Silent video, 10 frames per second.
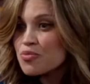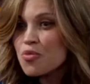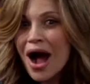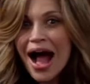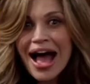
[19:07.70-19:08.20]

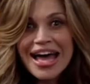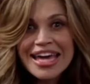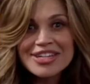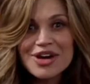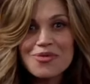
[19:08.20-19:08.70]

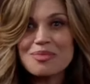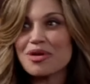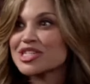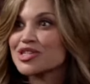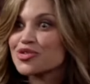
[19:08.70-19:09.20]
Why don't we
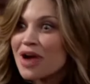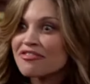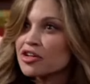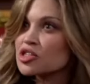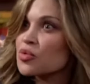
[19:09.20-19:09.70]
bring
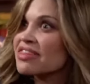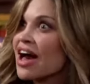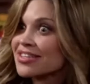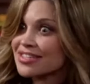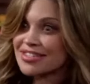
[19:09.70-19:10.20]
Scruffles with us?